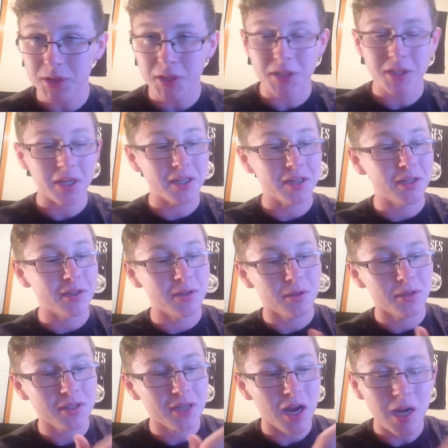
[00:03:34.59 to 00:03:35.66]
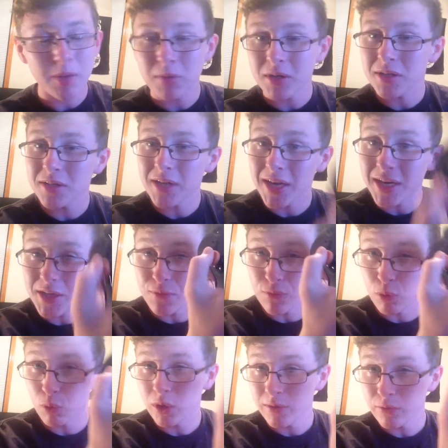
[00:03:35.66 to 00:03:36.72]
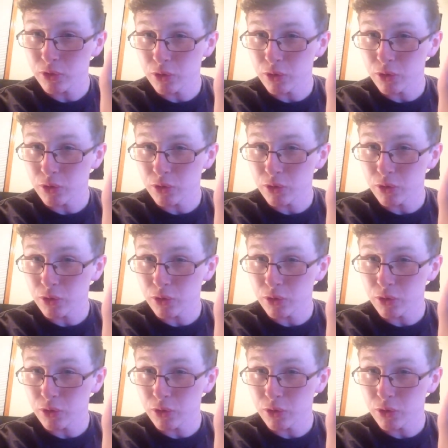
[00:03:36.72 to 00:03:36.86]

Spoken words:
it's like the time it takes from whenever